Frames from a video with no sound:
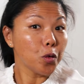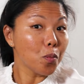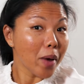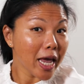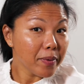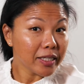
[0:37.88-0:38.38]

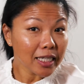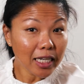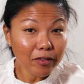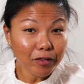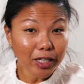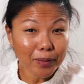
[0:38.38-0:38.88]
may be
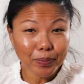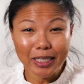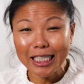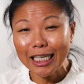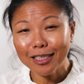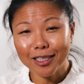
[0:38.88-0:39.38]
delivering a
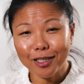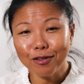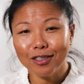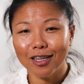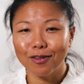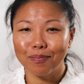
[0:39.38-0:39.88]
particular skill
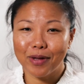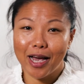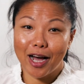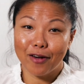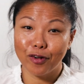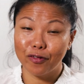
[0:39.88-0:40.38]
set on
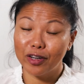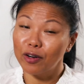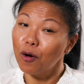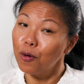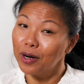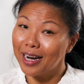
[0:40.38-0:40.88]
behalf of an
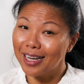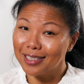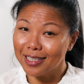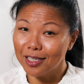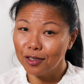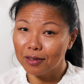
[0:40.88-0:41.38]

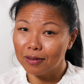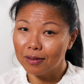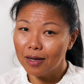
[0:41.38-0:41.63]
organization.